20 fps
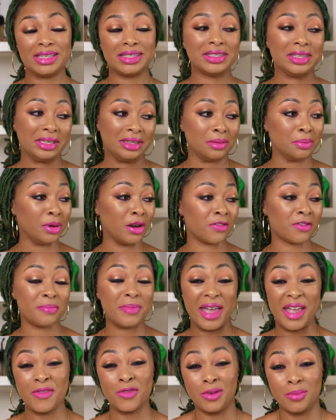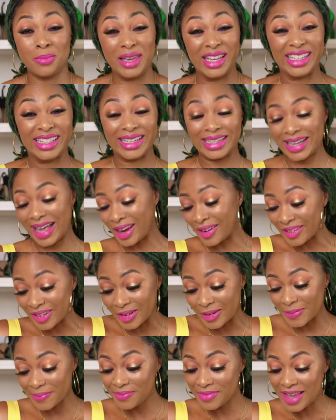It was like the perfect bag for a picnic. I don't
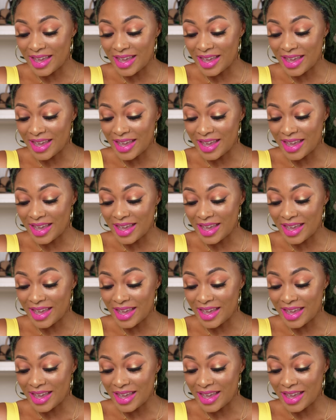know.